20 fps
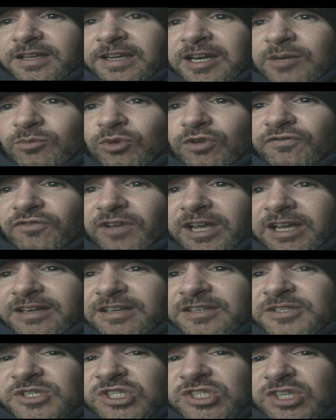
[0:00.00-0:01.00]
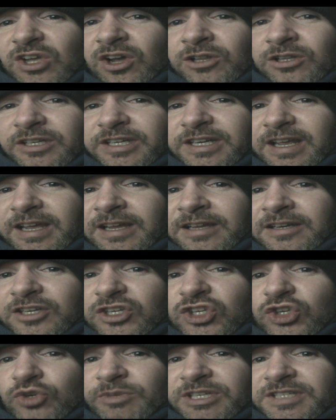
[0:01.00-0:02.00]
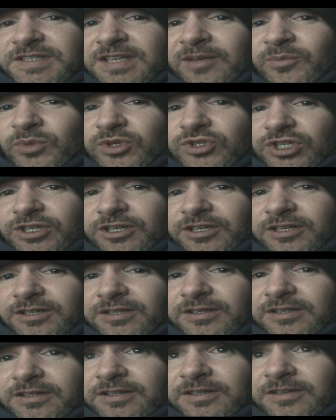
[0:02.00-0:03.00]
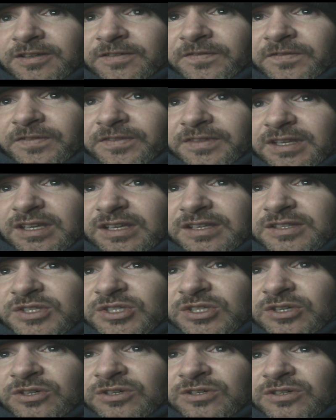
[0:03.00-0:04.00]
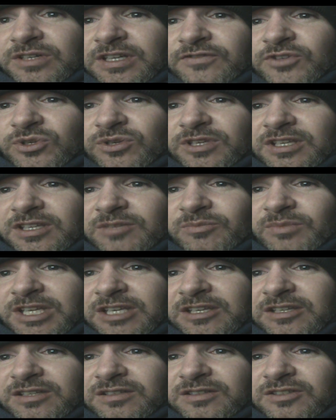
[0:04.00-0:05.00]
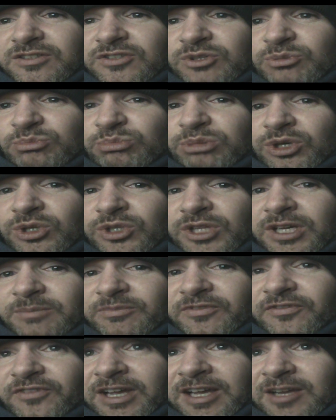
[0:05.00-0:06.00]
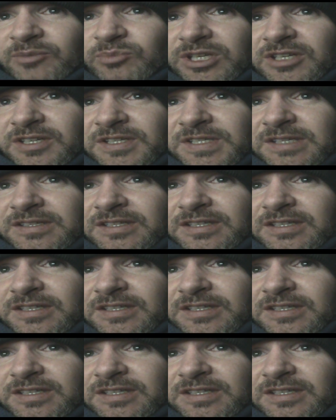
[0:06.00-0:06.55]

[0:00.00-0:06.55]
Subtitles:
animal fat is solid at human temperature. And so if you eat meat, you build up fat because